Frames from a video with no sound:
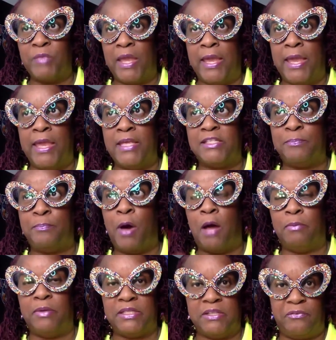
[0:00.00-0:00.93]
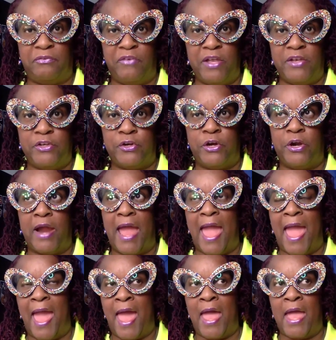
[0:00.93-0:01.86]
his public defender
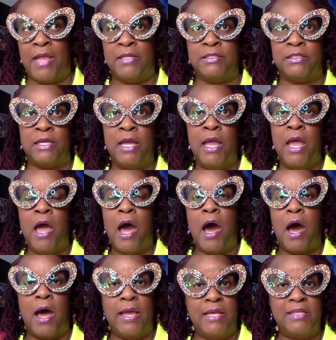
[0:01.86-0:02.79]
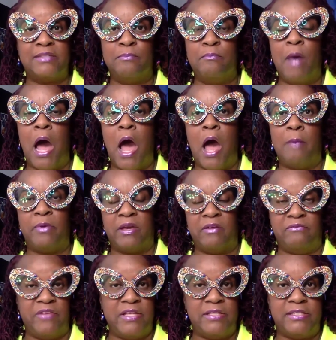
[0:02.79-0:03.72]
and his mom
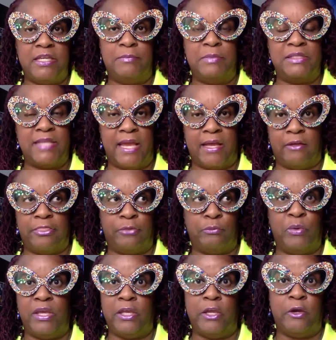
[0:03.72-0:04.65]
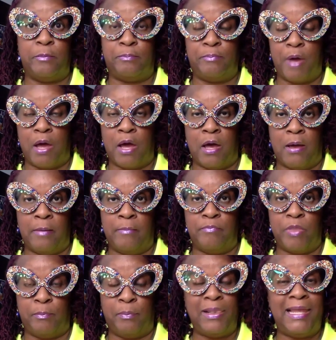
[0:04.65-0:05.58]
convinced him to take a 3-year
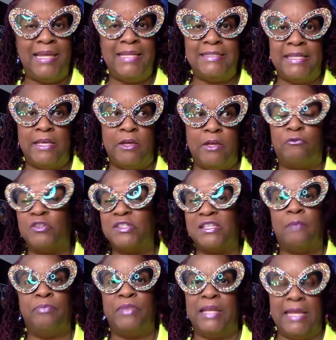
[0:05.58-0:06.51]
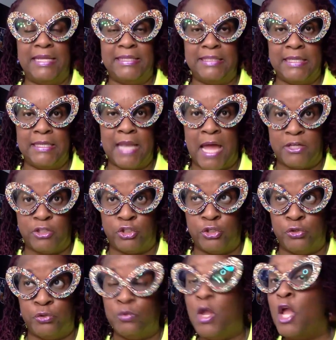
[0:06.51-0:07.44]
plea deal for something he did not
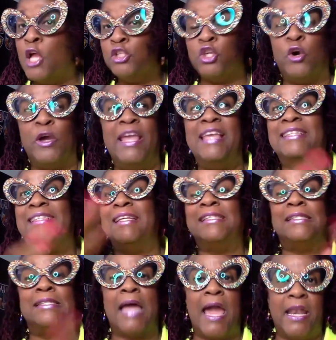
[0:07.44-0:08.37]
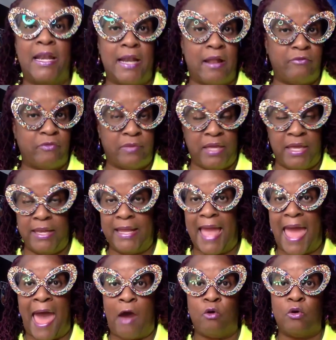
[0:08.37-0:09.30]
do. So he's excited of
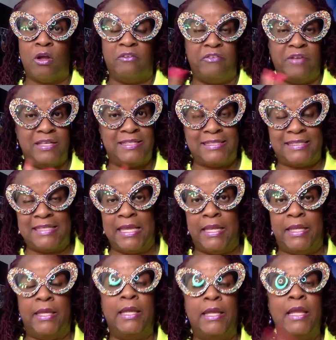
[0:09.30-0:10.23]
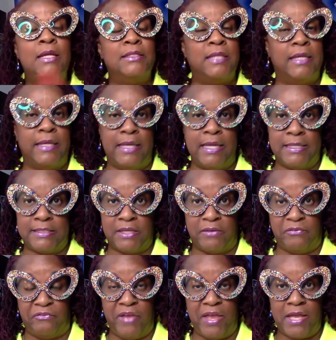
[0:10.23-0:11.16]
getting out of his city to get
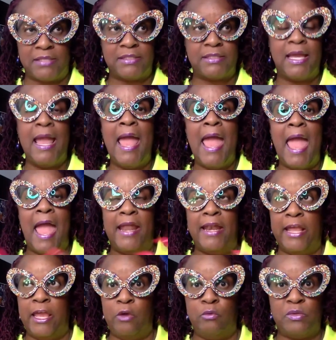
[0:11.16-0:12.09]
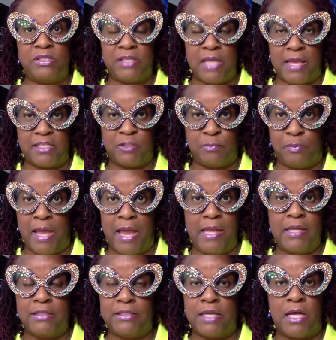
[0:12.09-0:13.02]
to Fisk. And he was
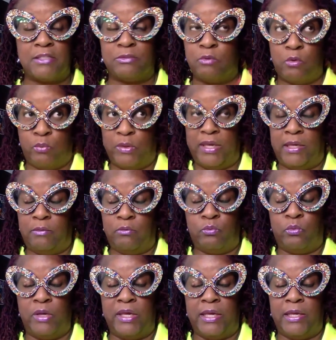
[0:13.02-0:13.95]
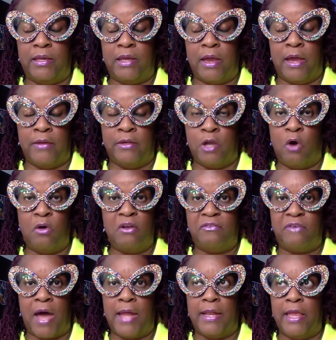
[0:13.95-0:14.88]
explaining to us when we
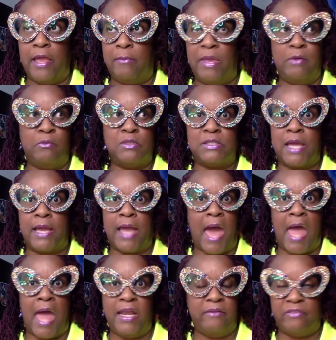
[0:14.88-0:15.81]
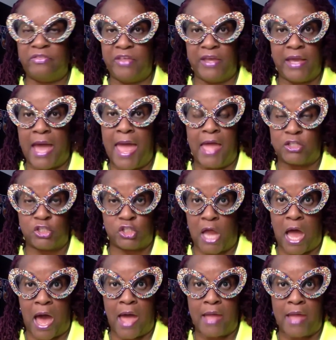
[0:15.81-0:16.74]
notified him, he was like, I didn't even think I had a
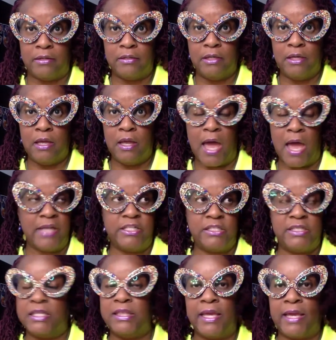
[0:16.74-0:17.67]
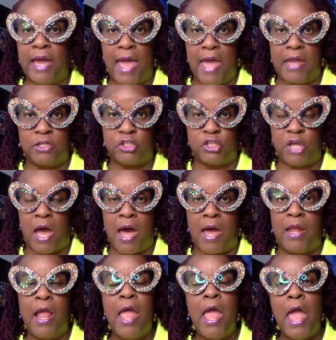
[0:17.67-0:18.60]
shot. I just didn't think I had a
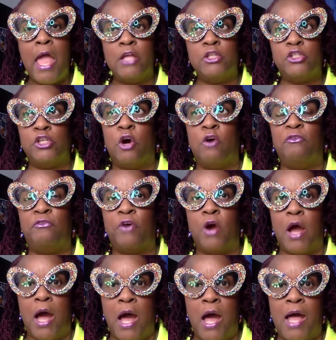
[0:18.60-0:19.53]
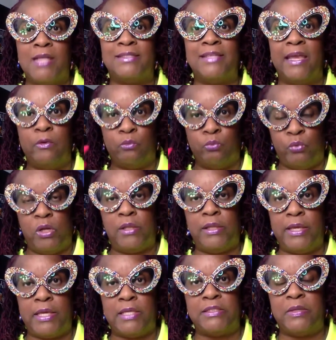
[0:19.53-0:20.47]
shot. And so for us, it
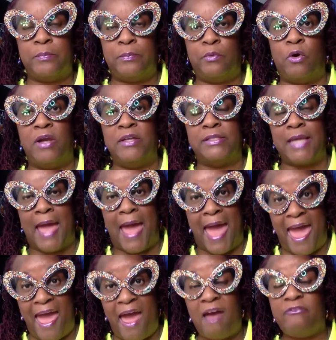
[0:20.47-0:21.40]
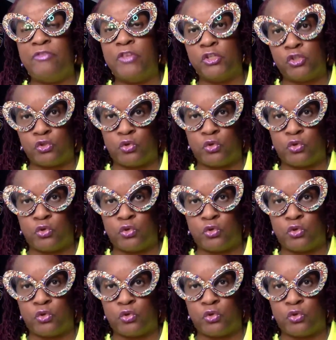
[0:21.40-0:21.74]
really is important to have the